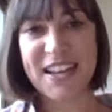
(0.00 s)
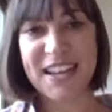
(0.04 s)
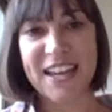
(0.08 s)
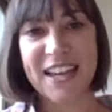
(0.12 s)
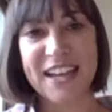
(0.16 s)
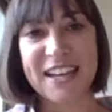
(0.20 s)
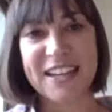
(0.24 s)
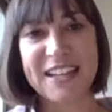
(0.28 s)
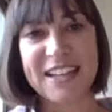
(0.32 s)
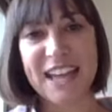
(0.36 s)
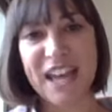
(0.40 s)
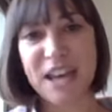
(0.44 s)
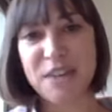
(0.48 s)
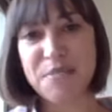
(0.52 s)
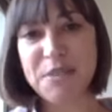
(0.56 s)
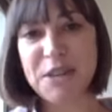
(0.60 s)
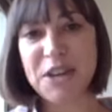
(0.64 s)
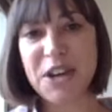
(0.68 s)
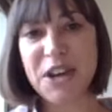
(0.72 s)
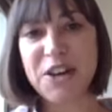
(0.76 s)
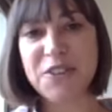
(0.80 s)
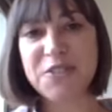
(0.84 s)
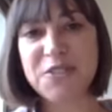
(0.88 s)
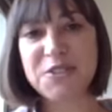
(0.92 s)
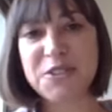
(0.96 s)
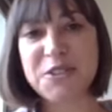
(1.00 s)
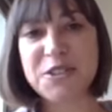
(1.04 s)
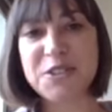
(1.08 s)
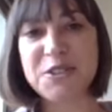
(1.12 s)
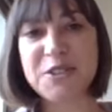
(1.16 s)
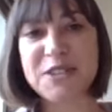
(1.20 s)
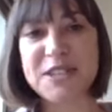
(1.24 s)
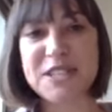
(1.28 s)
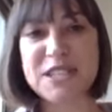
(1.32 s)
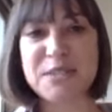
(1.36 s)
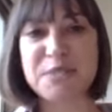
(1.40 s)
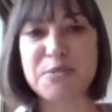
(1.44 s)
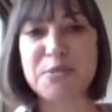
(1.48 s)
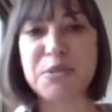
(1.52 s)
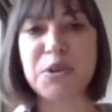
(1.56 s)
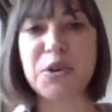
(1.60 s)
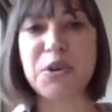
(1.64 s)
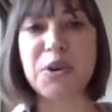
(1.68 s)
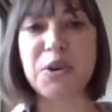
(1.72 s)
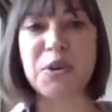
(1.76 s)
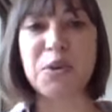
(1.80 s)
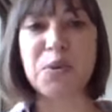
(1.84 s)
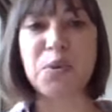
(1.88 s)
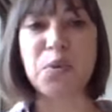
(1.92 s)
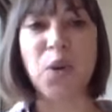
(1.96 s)
And it can be helpful to
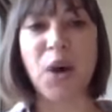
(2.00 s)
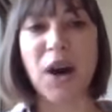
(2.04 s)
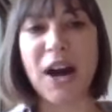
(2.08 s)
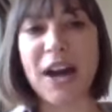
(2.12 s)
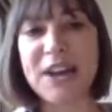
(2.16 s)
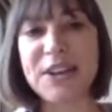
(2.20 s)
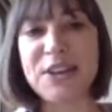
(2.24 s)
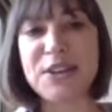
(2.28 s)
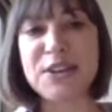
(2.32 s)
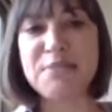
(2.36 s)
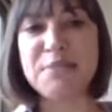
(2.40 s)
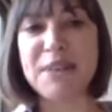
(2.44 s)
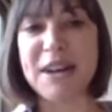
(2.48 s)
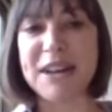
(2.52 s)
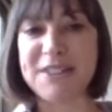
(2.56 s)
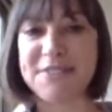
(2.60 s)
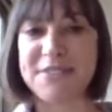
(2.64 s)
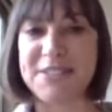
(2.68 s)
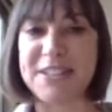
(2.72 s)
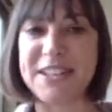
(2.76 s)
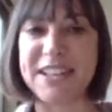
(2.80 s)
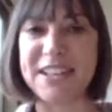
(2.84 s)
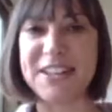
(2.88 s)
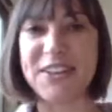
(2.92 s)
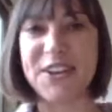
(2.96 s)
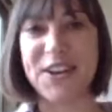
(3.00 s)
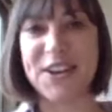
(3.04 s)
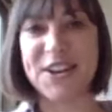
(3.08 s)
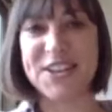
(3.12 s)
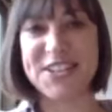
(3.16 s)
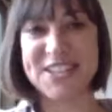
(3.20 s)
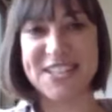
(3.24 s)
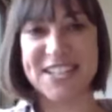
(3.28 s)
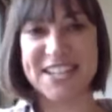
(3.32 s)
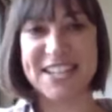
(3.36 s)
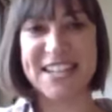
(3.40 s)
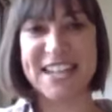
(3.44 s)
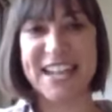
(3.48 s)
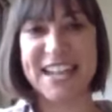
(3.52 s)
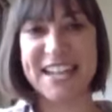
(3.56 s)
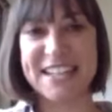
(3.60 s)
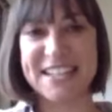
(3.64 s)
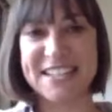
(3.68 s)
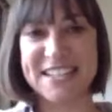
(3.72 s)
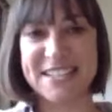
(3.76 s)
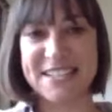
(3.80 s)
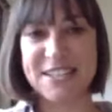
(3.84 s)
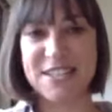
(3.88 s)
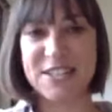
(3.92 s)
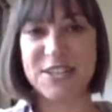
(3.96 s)
explore why you might feel an urgent
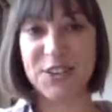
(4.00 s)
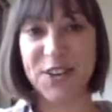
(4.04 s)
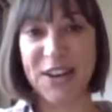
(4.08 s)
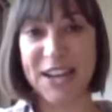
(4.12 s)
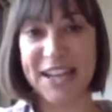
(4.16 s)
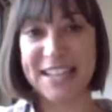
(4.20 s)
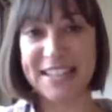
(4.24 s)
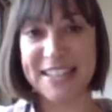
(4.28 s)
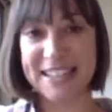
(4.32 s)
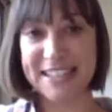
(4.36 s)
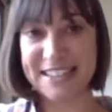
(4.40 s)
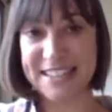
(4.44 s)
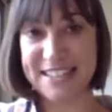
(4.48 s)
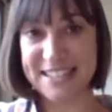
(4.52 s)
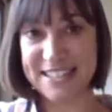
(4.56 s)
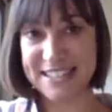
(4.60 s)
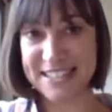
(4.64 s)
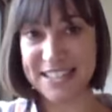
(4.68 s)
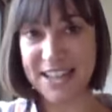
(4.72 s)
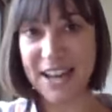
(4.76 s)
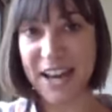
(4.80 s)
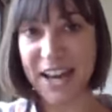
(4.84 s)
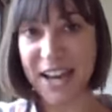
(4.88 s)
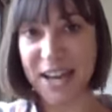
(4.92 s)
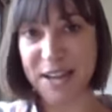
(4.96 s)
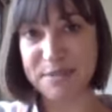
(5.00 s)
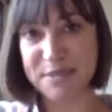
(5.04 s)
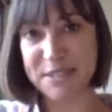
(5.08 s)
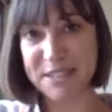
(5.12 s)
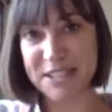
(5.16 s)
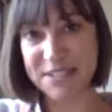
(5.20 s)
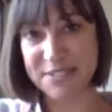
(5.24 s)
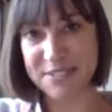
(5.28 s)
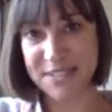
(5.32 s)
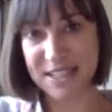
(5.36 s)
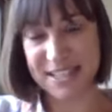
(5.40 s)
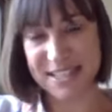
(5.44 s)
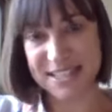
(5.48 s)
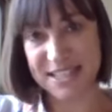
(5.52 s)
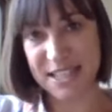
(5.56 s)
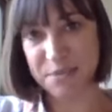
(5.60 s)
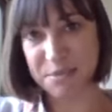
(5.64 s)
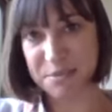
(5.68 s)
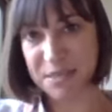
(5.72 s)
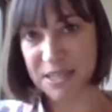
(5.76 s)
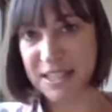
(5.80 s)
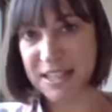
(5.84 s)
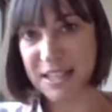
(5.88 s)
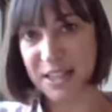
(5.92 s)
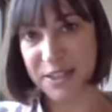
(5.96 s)
need to not eat at this time if that's
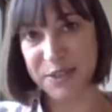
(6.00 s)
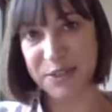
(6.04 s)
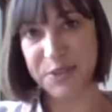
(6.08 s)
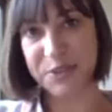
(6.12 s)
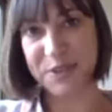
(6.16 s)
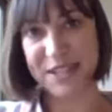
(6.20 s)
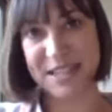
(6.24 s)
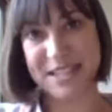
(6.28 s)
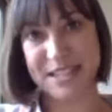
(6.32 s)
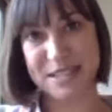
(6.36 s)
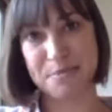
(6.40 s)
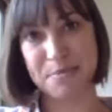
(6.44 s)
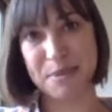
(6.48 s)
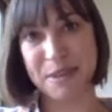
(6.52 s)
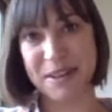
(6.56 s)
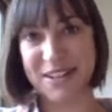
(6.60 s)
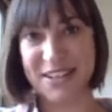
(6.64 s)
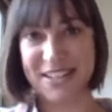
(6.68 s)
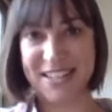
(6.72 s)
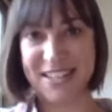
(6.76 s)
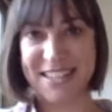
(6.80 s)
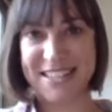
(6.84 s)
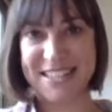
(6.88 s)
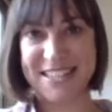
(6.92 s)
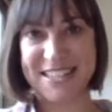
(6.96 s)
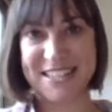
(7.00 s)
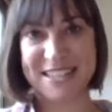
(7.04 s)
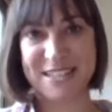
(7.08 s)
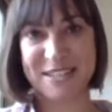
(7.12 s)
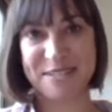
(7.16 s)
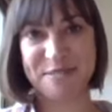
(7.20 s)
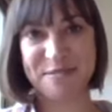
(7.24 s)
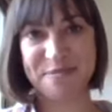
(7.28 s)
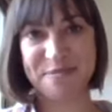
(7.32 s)
something that you experience.